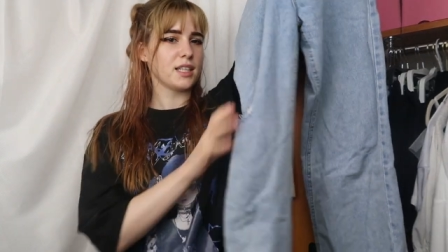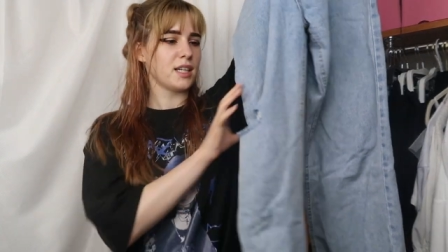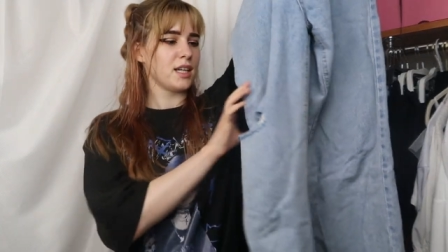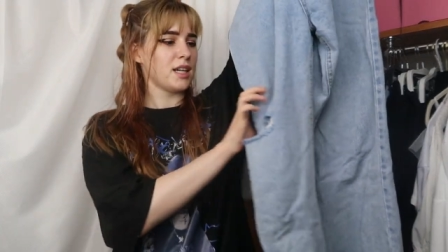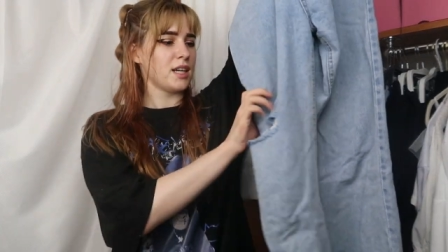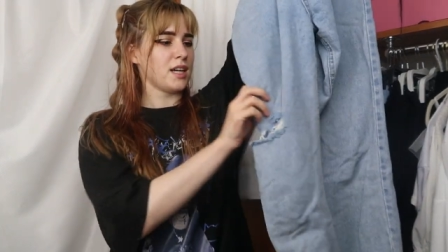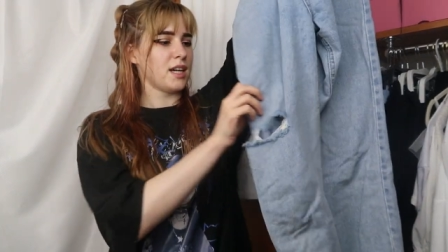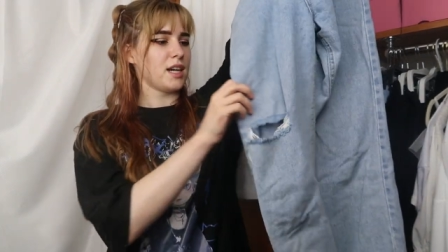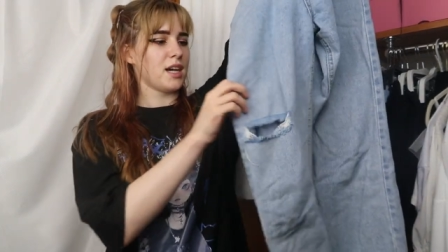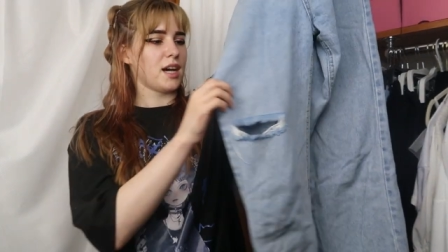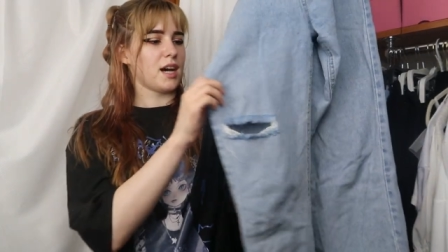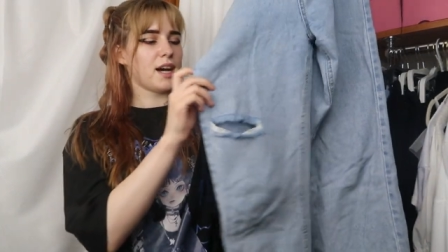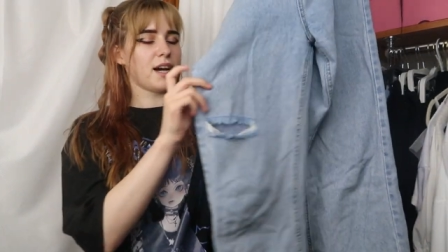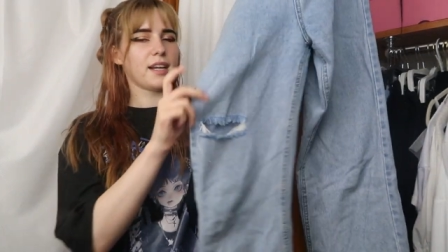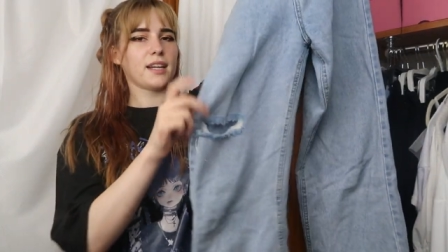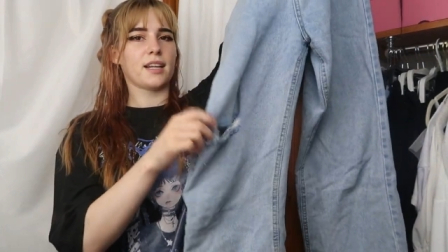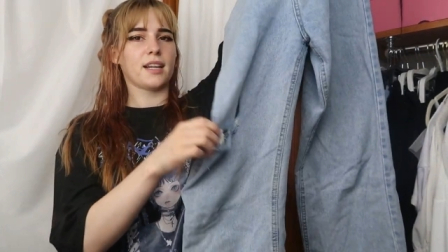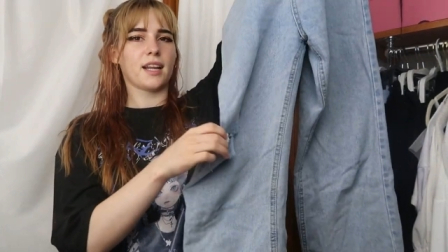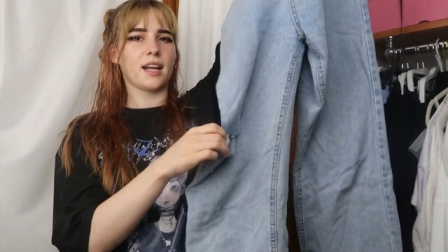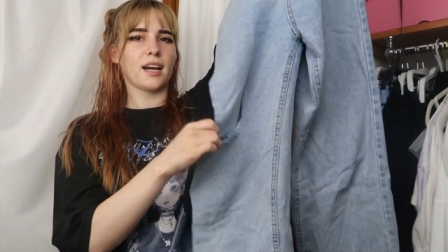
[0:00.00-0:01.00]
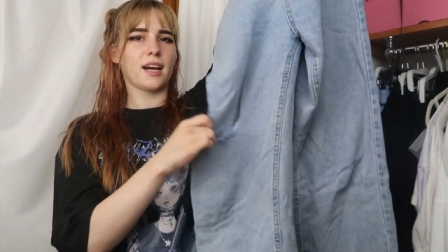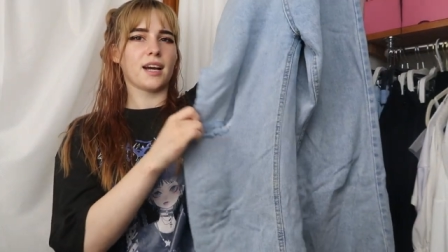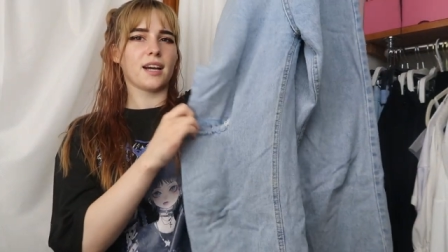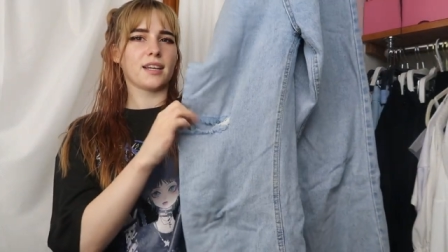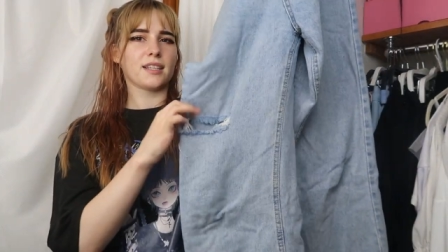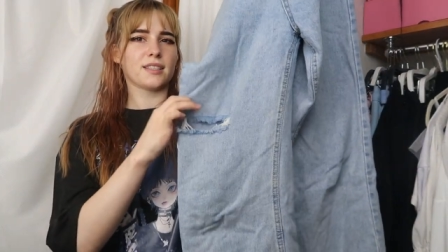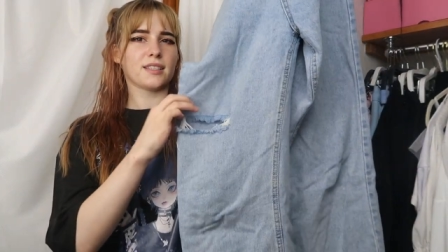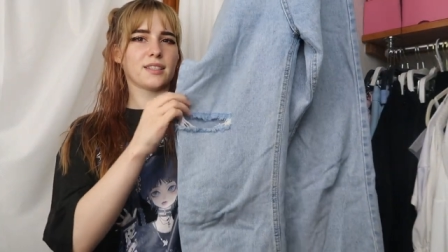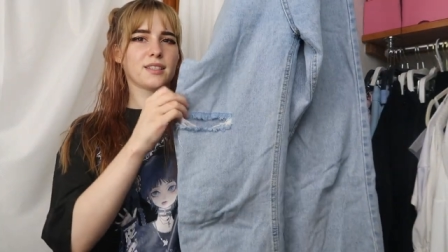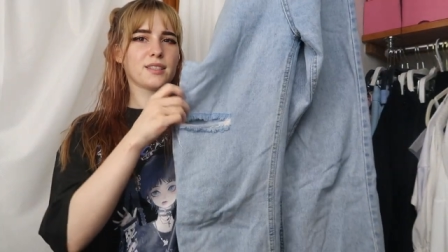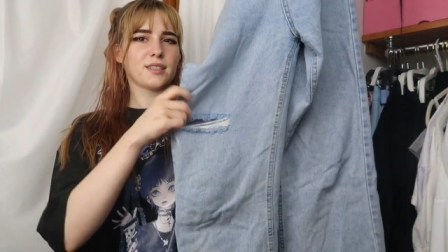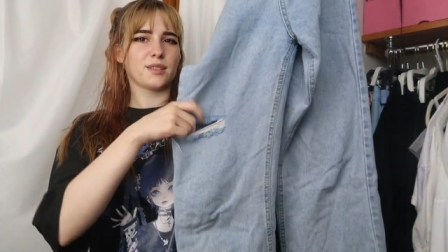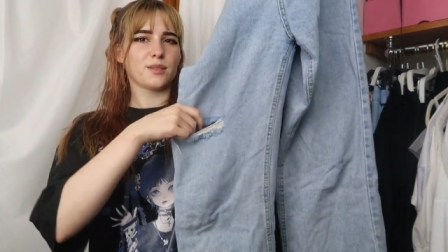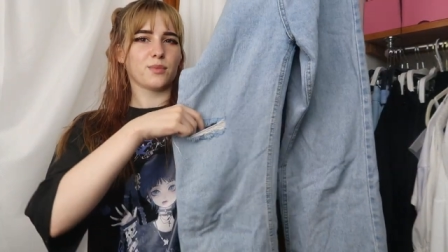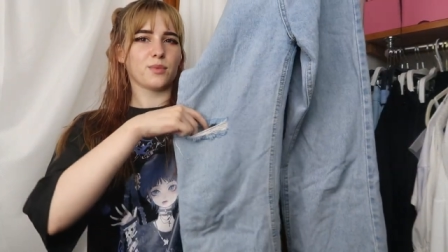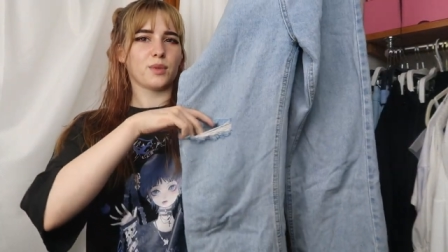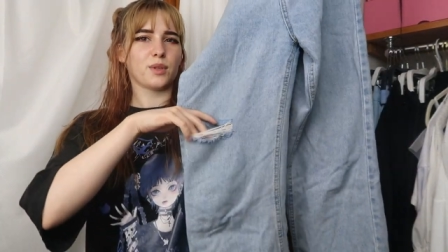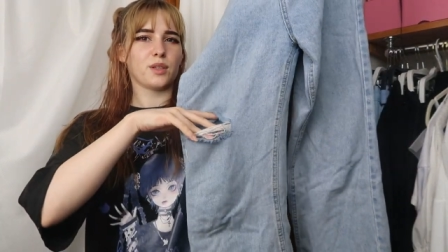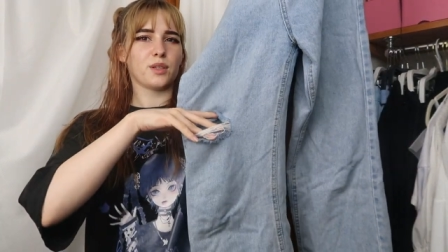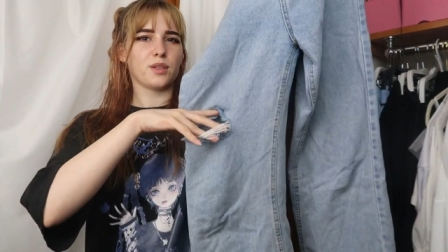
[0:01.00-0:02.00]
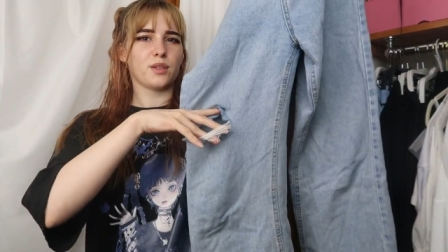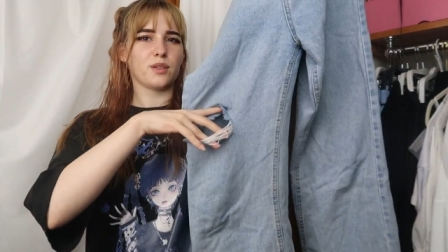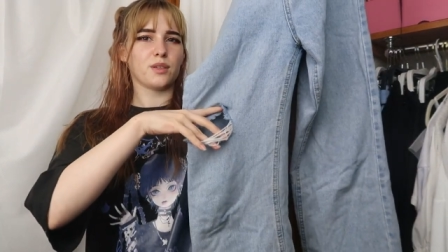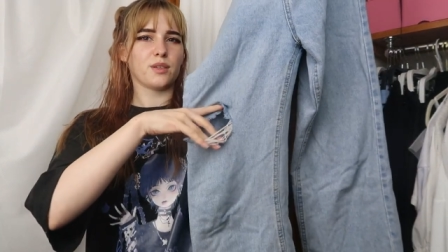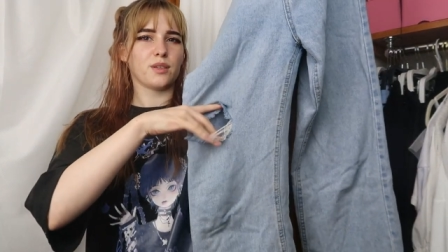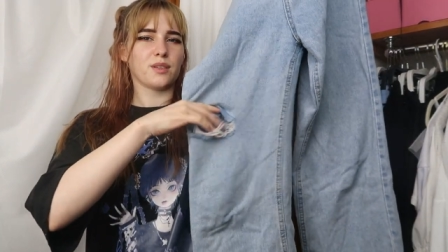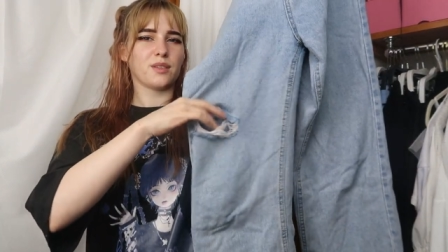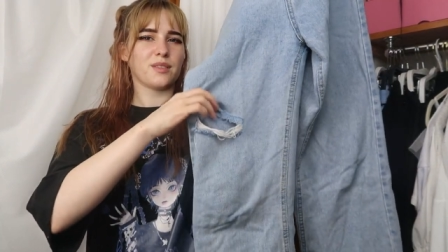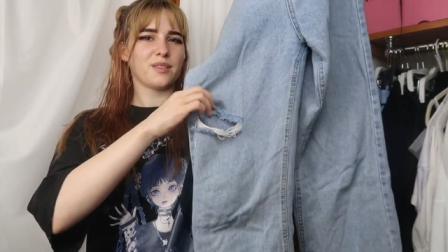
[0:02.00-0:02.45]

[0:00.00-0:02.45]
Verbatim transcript: and it has this one